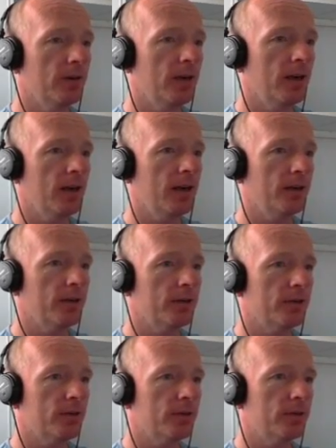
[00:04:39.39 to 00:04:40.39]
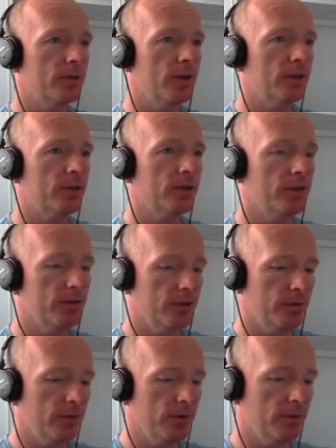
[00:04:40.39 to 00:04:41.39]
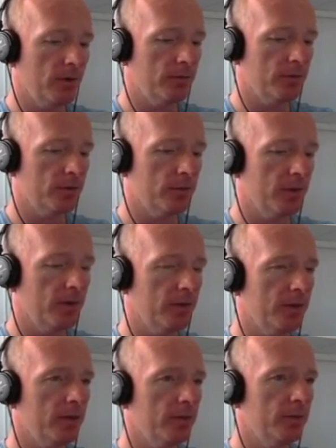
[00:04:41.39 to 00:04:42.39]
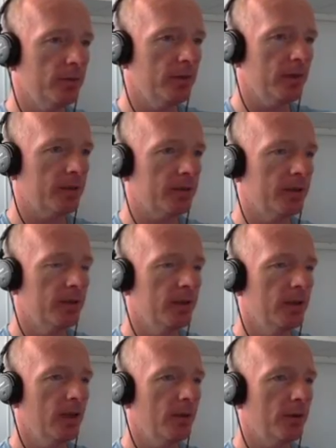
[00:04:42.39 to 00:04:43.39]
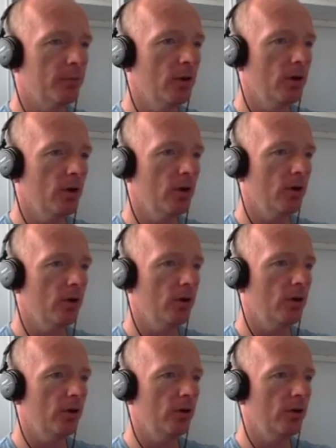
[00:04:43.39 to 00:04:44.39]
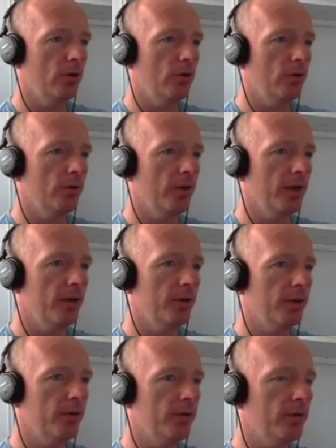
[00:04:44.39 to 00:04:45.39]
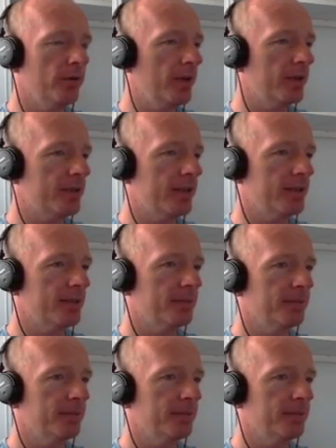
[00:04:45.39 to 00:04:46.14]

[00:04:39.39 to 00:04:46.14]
Ah, you can change the view around as well. I didn't know that. I better roll. There we go. There's an ant.